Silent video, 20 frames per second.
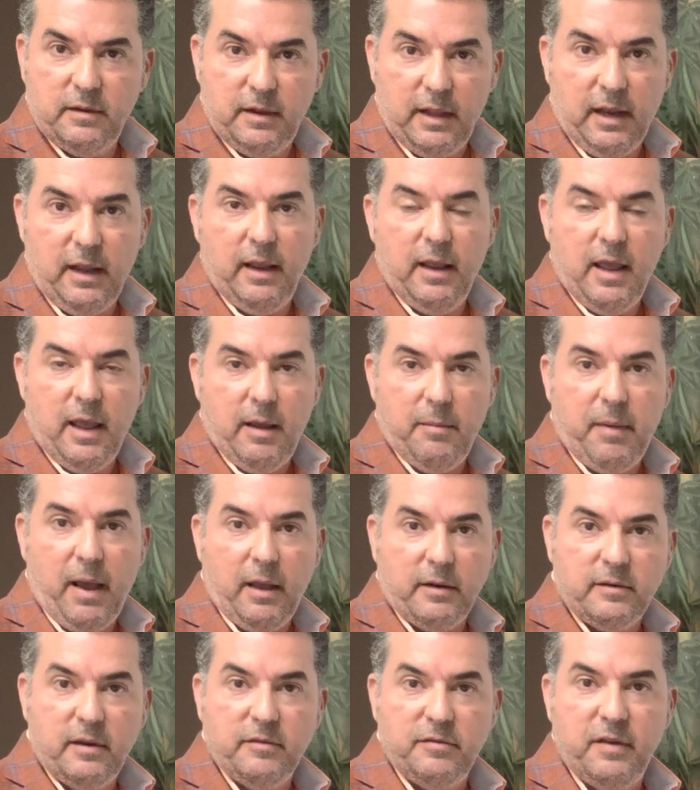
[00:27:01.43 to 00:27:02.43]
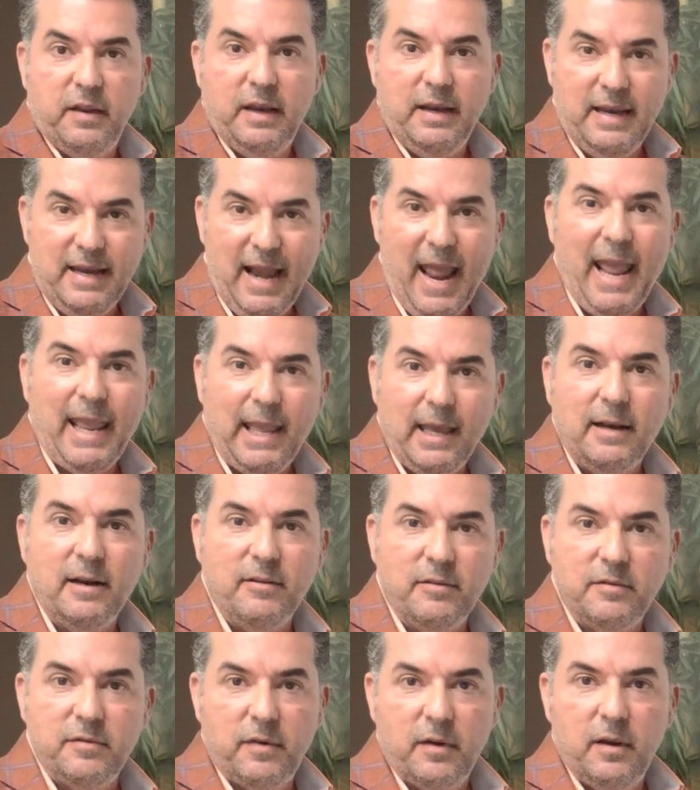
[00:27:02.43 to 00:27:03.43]
the amount of
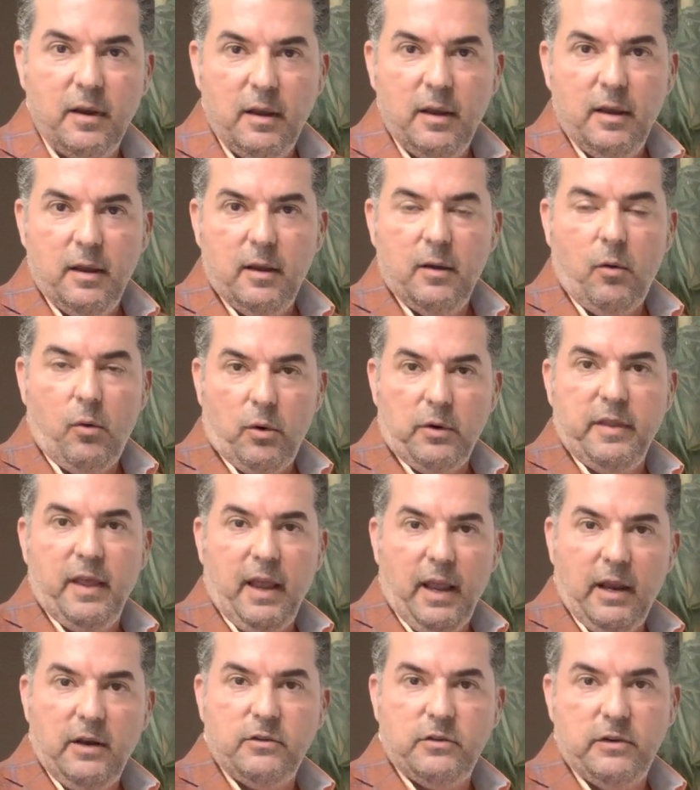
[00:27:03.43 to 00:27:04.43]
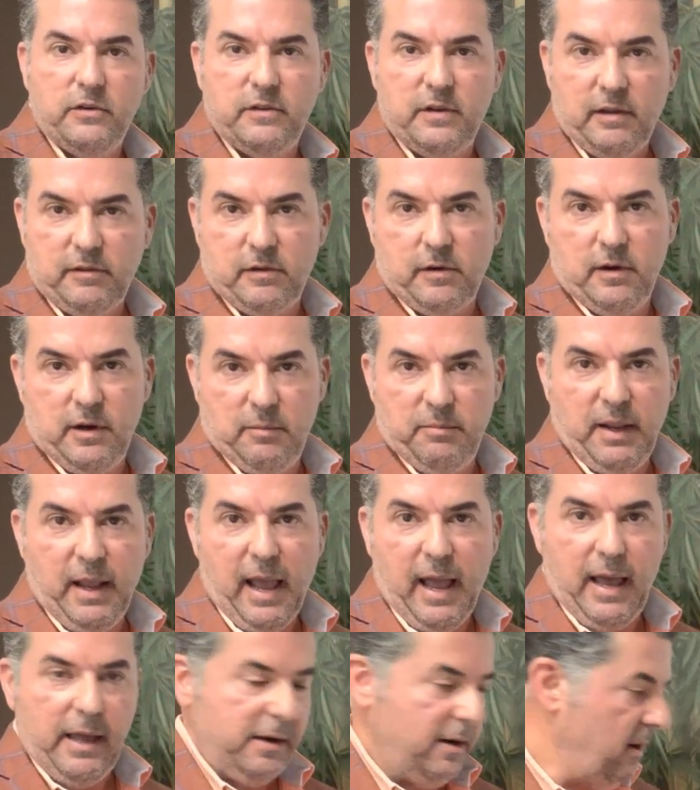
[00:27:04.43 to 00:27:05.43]
negative or the interest that's going to be
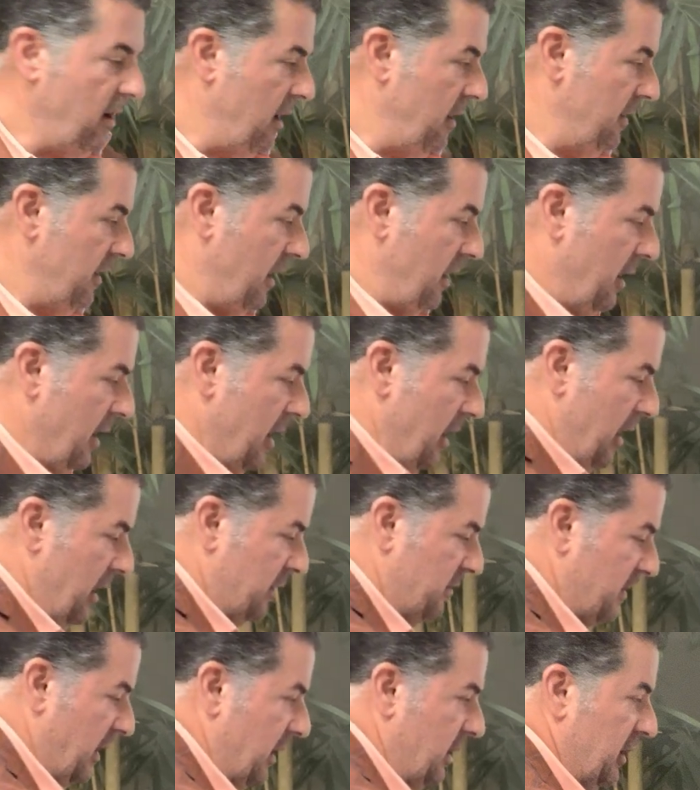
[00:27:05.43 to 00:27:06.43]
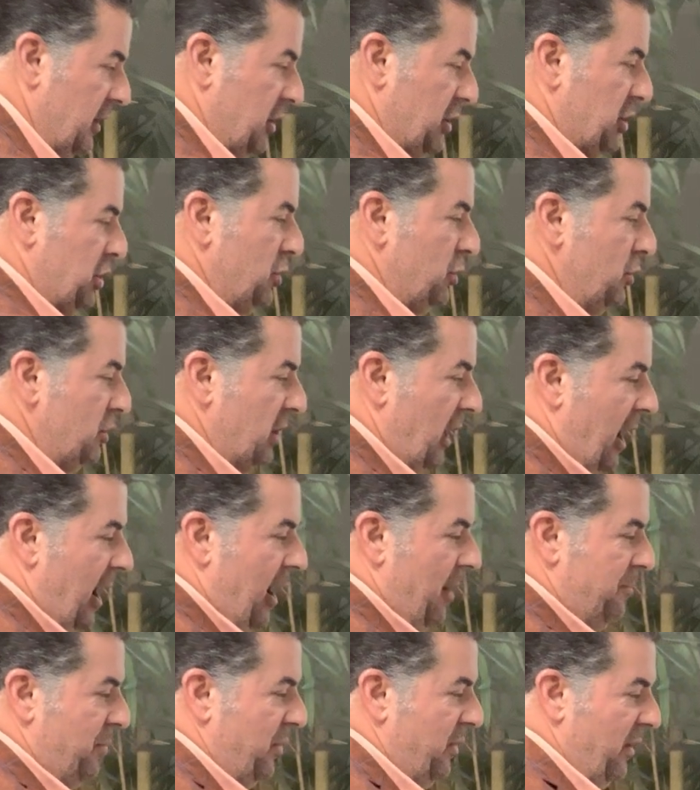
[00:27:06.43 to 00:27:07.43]
added on there, it's not going to shoot
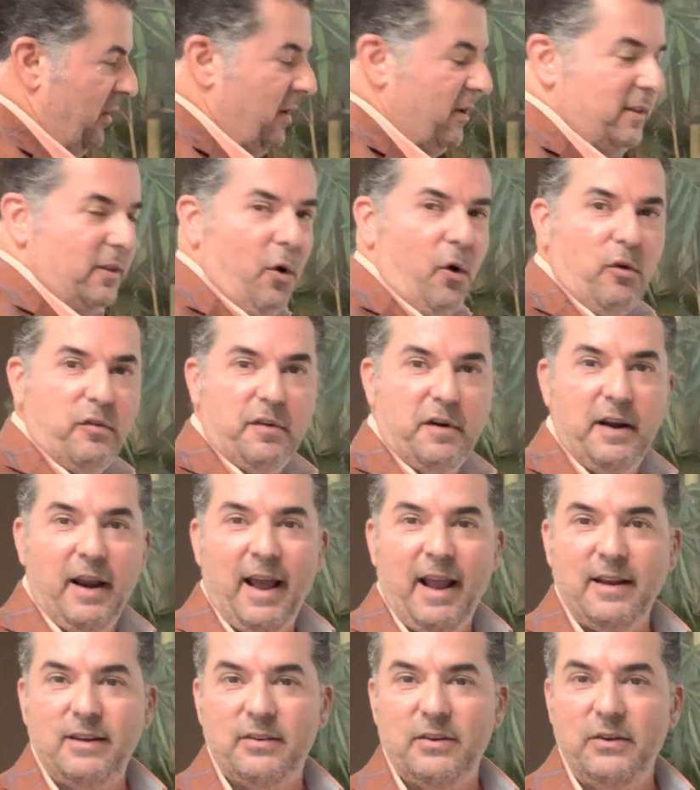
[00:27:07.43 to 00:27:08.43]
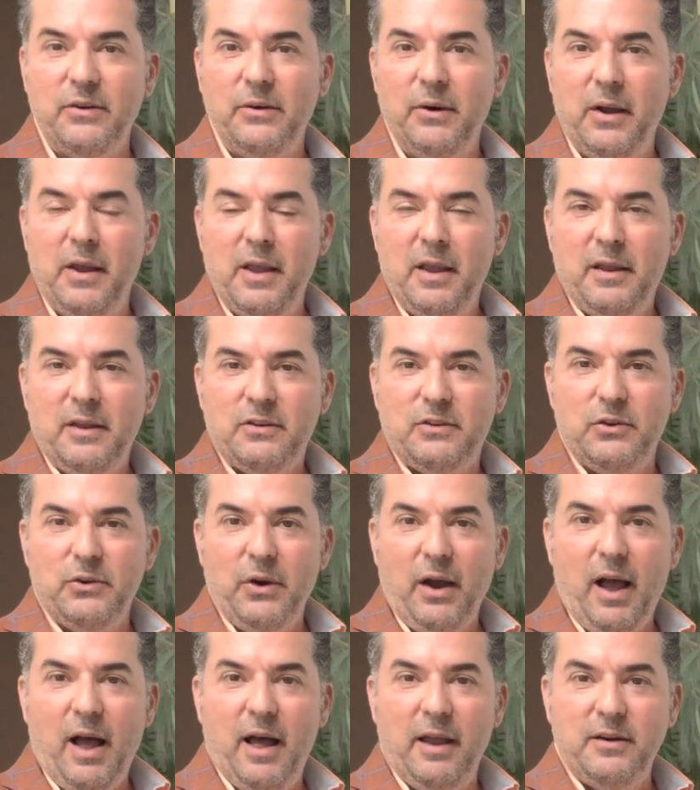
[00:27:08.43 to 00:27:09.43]
up overnight to
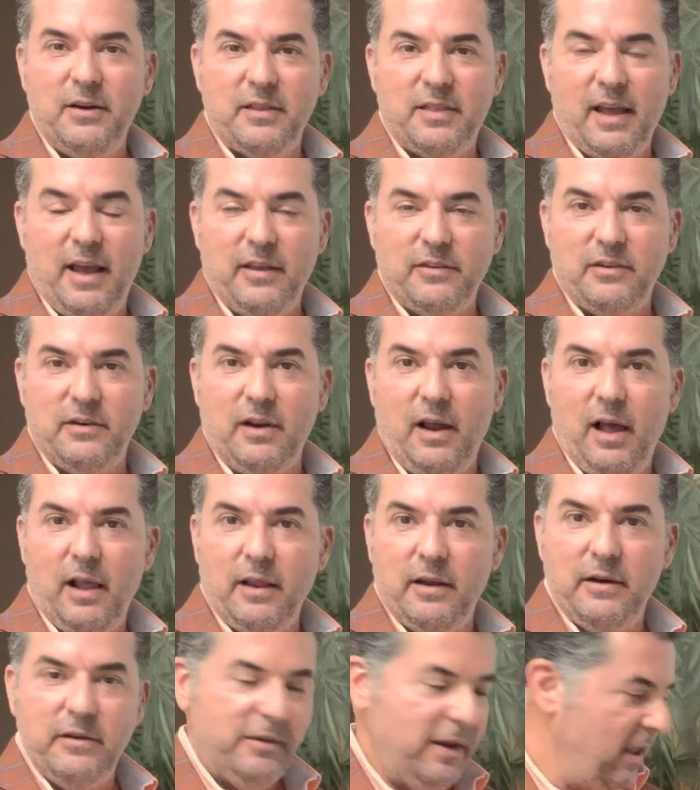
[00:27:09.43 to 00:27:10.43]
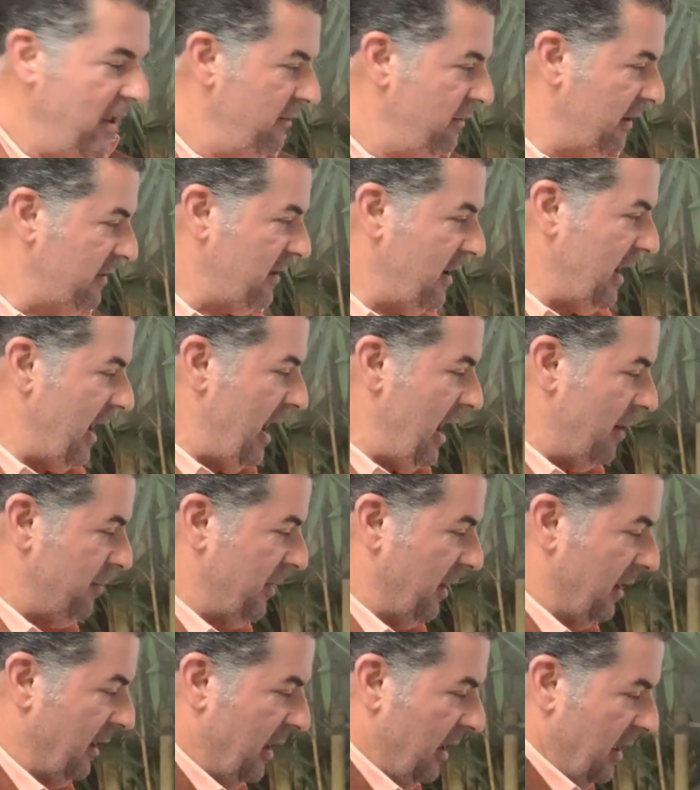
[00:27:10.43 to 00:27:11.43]
$100,000. What's going to
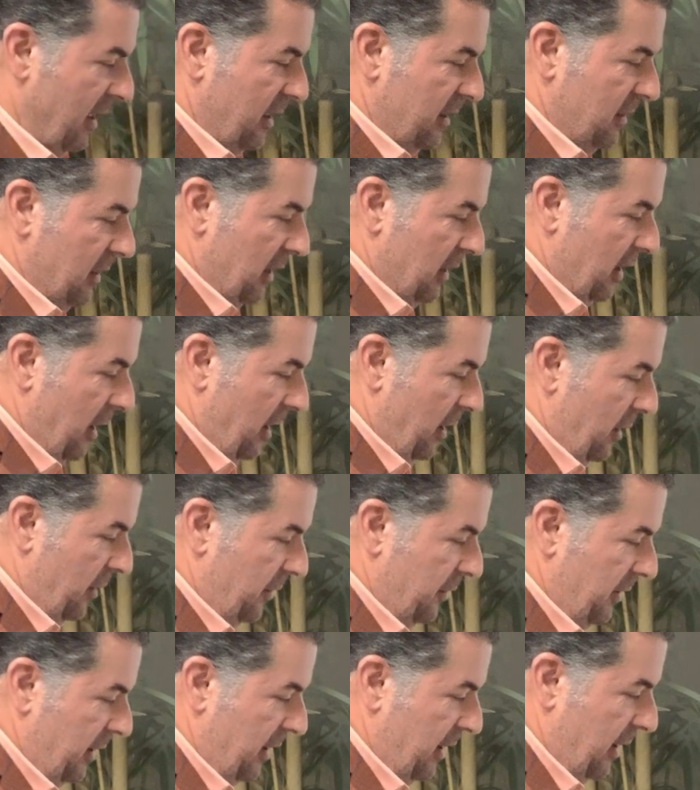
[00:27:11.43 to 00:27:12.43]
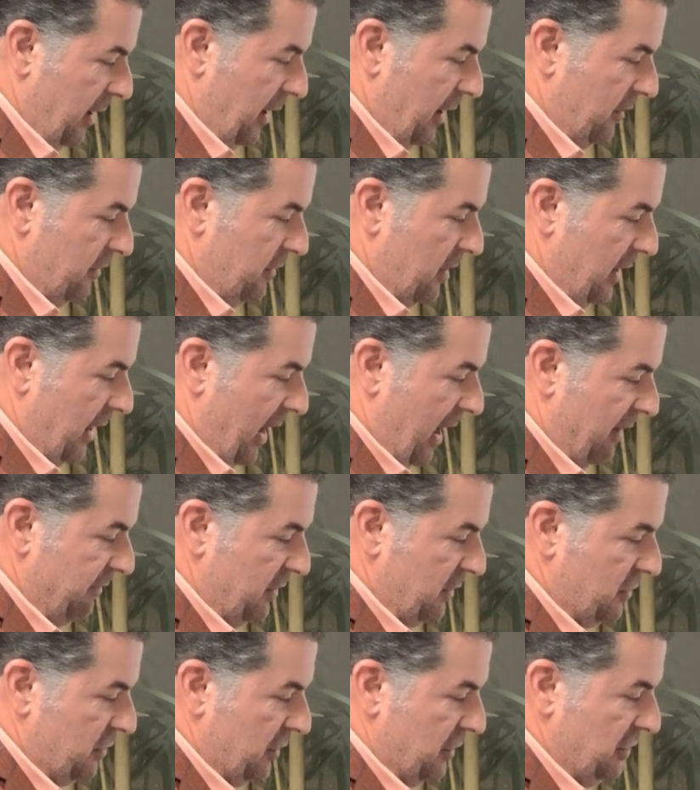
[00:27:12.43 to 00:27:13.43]
happen? The loan is going to have
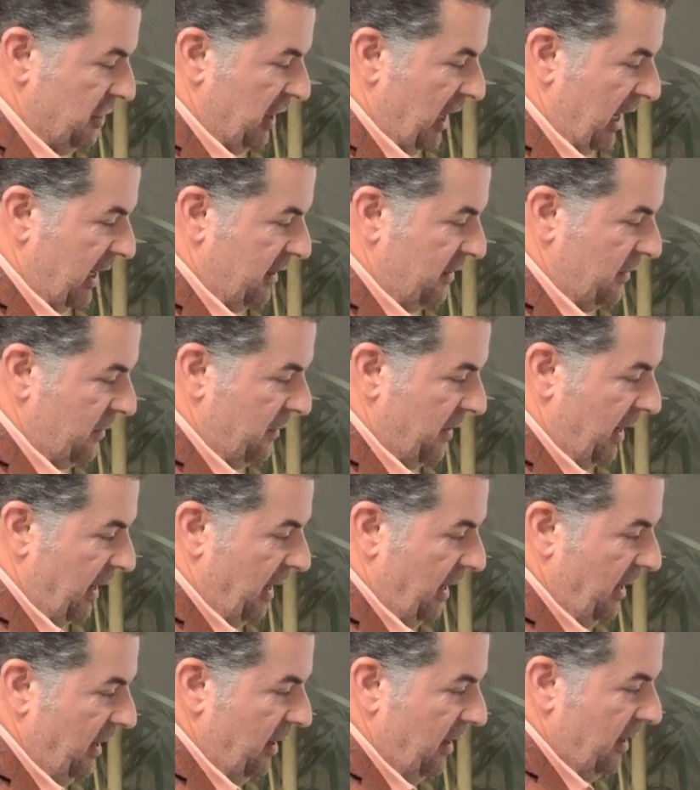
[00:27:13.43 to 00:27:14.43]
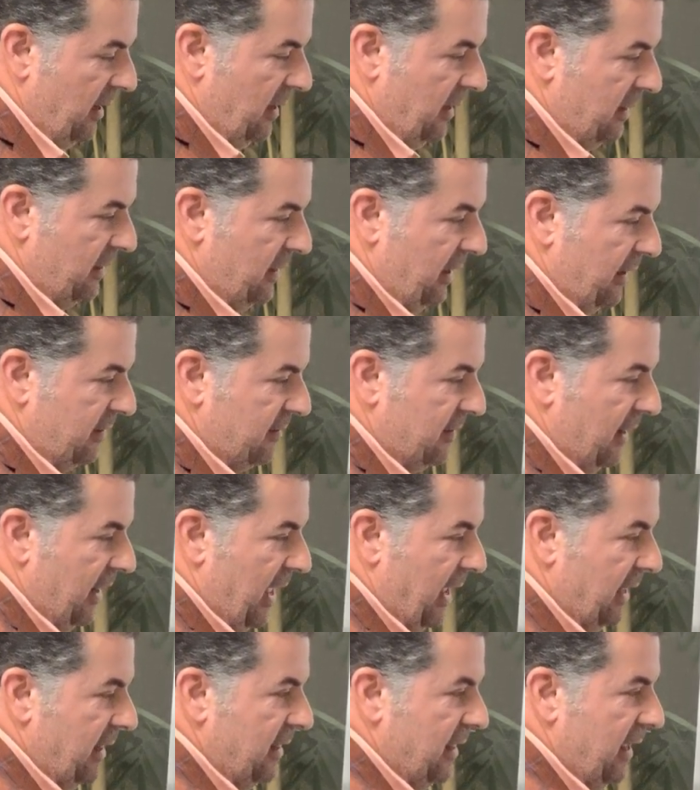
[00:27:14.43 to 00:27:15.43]
a trajectory that's
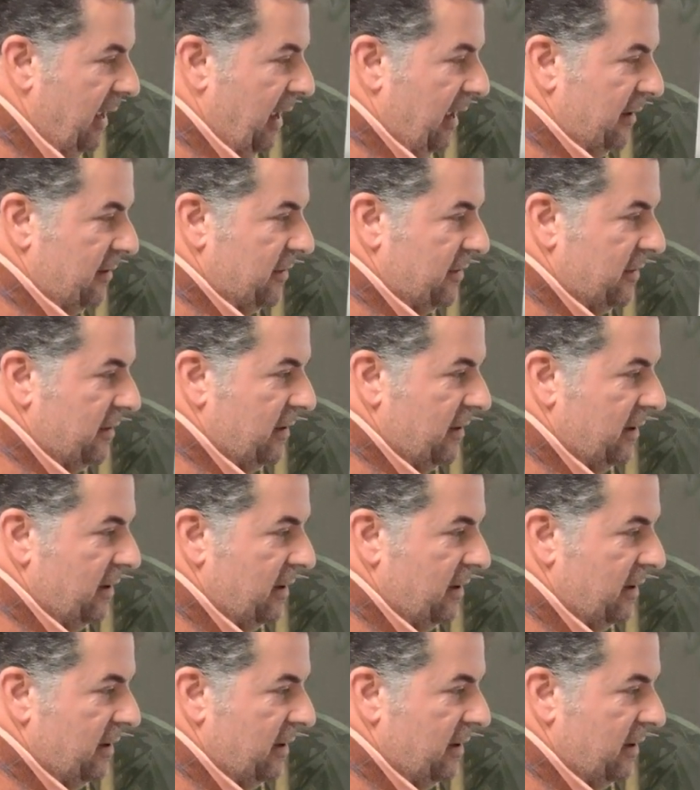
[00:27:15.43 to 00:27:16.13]
like this.